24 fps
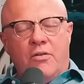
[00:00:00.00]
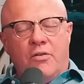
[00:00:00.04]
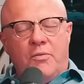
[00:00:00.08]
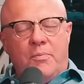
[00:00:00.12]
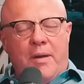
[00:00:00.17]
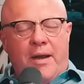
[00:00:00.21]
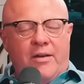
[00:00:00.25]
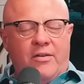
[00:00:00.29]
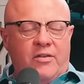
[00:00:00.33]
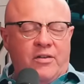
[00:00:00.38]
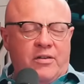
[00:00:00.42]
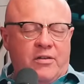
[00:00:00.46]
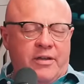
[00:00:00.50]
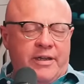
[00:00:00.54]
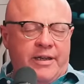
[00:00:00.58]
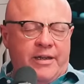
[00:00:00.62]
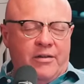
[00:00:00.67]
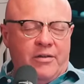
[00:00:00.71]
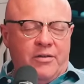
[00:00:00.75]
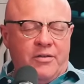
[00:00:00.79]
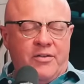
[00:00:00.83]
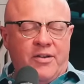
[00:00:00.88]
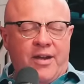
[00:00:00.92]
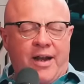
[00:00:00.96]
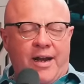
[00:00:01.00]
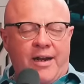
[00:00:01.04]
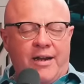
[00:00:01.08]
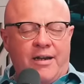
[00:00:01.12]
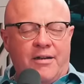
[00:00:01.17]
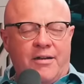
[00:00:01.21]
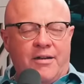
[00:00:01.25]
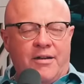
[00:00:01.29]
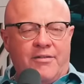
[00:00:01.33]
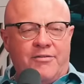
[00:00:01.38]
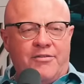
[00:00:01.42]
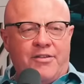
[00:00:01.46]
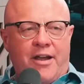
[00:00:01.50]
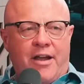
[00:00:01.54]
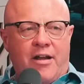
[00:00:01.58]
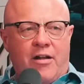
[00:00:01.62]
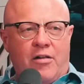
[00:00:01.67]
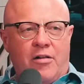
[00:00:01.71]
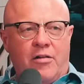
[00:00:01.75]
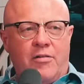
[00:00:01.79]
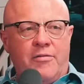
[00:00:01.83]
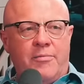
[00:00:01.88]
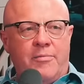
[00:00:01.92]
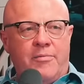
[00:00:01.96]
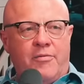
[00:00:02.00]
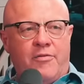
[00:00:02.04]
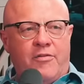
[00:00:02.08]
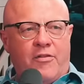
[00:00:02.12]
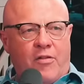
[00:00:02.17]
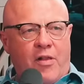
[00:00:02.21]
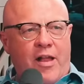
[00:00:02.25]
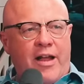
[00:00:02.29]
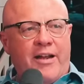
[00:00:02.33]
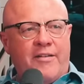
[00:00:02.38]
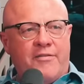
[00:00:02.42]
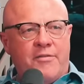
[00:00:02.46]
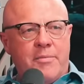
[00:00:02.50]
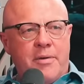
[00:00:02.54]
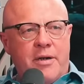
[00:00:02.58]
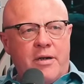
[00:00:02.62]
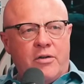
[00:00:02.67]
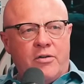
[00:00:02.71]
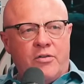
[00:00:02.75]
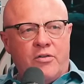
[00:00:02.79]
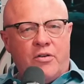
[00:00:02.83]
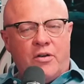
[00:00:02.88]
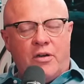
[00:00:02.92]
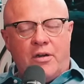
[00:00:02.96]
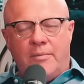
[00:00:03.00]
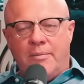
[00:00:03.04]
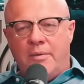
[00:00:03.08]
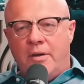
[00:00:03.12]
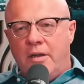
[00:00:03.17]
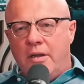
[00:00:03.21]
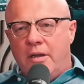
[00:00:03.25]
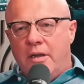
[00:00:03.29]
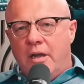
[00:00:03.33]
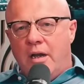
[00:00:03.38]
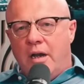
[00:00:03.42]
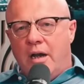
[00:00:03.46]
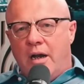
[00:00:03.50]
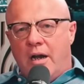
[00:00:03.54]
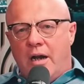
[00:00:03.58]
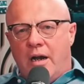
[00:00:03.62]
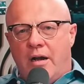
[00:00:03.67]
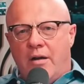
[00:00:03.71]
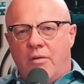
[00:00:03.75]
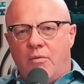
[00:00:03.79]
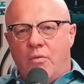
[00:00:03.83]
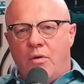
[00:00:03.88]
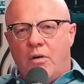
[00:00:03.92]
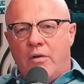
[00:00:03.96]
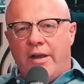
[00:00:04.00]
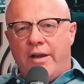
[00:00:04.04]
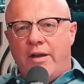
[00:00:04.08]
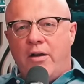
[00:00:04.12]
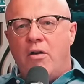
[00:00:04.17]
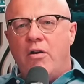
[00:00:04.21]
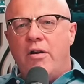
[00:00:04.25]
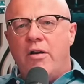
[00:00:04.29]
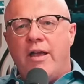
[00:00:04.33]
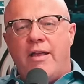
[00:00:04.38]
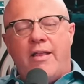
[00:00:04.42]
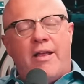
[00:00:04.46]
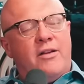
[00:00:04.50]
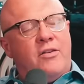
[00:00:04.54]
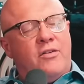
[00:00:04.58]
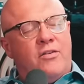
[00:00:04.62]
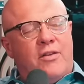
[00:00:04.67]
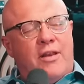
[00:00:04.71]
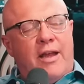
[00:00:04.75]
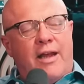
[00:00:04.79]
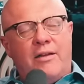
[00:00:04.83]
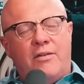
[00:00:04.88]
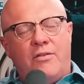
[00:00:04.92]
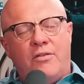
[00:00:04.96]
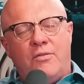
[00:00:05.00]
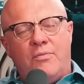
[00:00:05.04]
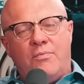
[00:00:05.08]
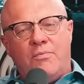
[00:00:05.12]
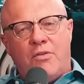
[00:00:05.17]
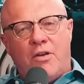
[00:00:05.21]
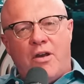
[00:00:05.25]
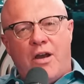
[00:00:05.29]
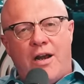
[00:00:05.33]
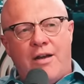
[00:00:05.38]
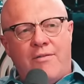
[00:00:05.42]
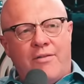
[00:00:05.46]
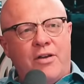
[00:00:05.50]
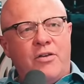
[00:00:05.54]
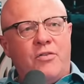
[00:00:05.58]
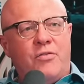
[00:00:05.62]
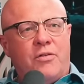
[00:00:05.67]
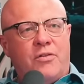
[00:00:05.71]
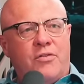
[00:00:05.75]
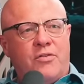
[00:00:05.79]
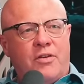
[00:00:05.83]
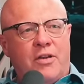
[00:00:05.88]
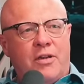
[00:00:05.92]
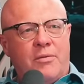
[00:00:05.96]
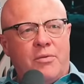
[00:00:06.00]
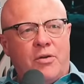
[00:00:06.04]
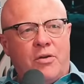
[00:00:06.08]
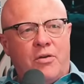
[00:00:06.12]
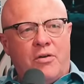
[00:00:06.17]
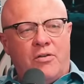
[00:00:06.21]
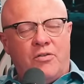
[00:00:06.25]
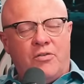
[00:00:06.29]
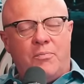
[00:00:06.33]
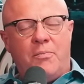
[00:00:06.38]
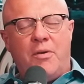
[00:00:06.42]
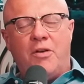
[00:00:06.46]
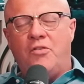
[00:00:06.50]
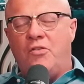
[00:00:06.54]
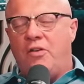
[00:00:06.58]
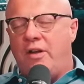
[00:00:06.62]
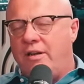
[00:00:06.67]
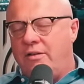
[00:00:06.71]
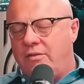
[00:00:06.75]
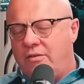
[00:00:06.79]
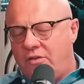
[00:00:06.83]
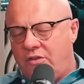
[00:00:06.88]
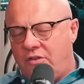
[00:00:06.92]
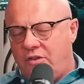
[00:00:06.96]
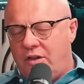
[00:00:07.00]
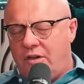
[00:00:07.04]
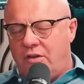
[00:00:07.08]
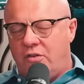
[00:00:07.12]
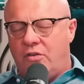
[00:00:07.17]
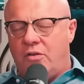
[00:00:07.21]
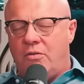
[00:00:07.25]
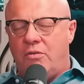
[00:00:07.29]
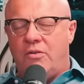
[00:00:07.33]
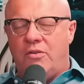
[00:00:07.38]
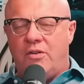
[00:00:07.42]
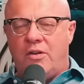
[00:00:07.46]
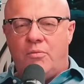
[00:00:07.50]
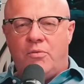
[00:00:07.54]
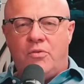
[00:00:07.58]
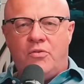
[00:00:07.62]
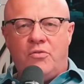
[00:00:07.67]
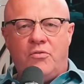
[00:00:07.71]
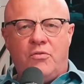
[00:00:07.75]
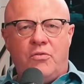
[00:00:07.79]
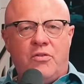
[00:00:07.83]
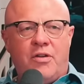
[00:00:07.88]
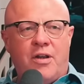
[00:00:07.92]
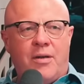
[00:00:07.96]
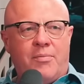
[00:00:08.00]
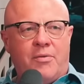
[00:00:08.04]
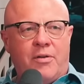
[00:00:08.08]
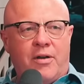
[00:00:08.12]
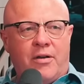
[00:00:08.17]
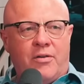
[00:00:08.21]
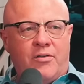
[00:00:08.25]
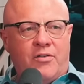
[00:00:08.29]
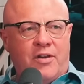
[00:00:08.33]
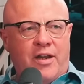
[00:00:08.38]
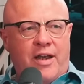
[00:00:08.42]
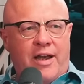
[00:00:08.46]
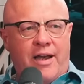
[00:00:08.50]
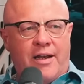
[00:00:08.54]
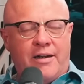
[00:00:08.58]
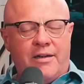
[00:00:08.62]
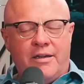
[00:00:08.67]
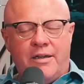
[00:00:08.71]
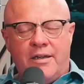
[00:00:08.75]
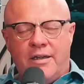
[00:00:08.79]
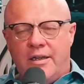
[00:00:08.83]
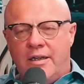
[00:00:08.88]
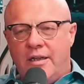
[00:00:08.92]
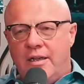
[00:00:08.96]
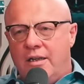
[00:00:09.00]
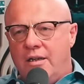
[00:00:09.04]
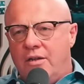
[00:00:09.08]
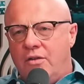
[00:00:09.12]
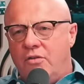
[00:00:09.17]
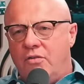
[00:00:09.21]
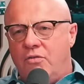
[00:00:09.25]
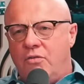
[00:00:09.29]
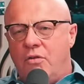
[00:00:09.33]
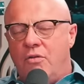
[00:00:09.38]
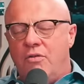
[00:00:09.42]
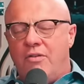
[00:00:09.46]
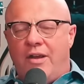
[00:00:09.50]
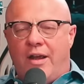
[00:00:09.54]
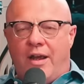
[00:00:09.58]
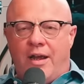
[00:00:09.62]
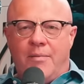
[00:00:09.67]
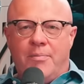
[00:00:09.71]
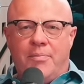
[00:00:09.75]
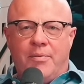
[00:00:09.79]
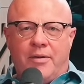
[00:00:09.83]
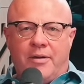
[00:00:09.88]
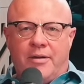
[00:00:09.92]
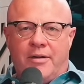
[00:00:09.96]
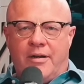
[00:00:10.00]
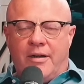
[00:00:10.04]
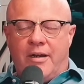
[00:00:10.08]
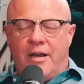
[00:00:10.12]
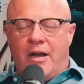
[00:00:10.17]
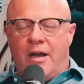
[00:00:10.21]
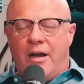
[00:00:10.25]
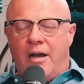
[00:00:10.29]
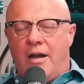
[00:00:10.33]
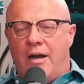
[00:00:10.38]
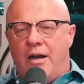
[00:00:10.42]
who's basically a lieutenant of hell, for lack of a better term. We're like, okay, that's kind of interesting, because much like C.S. Lewis did with Screwtape Letters, he had Screwtape, and